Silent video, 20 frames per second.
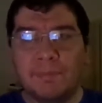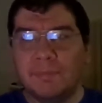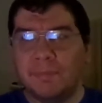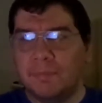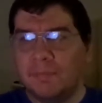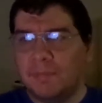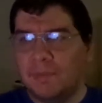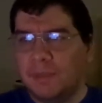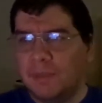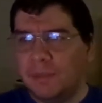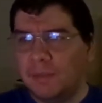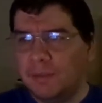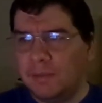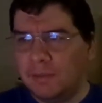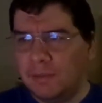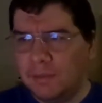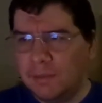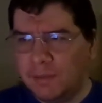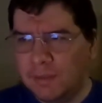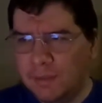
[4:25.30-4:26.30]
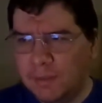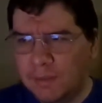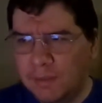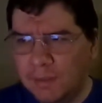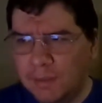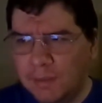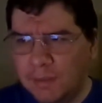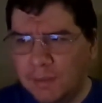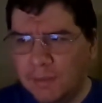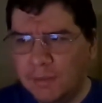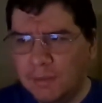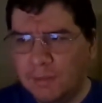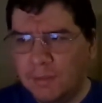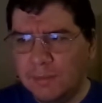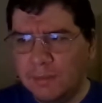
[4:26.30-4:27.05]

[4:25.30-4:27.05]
Nobody speaks.